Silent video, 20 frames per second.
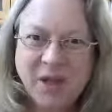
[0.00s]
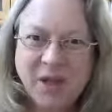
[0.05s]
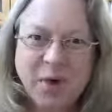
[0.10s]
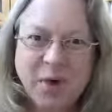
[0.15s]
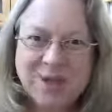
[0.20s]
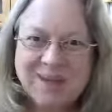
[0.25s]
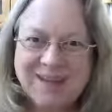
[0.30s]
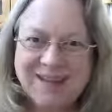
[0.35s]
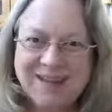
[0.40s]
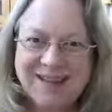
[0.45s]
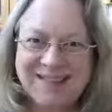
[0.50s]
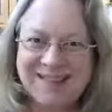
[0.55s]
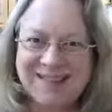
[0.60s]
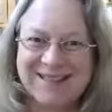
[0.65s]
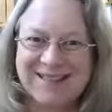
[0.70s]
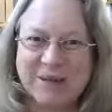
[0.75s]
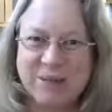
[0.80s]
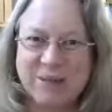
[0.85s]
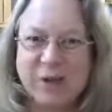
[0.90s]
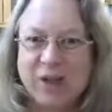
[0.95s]
All it takes is
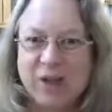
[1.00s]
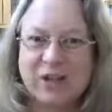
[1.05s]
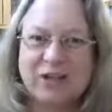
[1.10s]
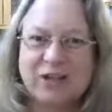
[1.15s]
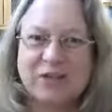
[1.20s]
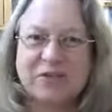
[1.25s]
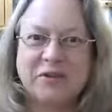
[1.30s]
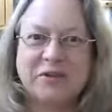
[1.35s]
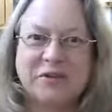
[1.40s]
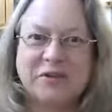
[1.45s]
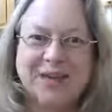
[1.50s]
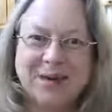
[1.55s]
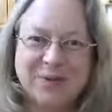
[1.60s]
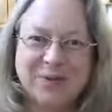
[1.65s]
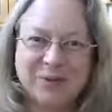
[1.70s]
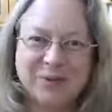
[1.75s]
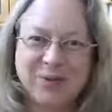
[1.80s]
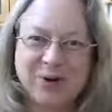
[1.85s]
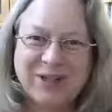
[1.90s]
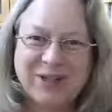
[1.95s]
some knowledge of the
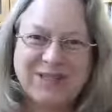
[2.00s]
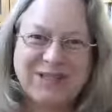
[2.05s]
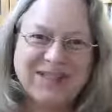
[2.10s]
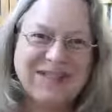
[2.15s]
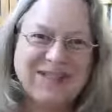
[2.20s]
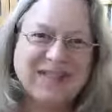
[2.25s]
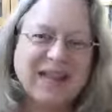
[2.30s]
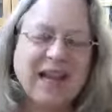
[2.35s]
tapping points